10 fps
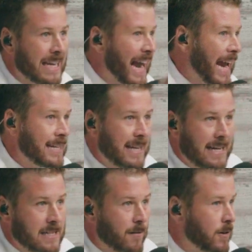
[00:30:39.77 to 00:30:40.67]
Night and
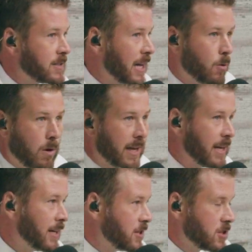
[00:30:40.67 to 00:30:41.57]
day difference. I don't want to
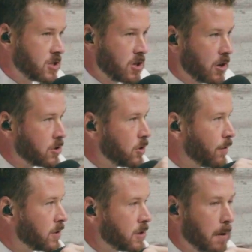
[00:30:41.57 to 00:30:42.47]
get into just charter
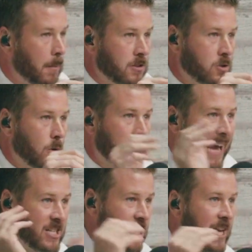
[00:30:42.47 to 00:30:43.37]
school versus public school,
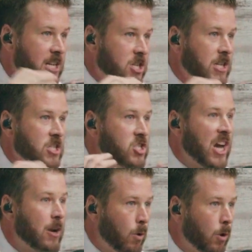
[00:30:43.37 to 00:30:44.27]
but education in
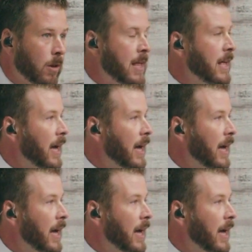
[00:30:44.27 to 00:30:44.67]
general.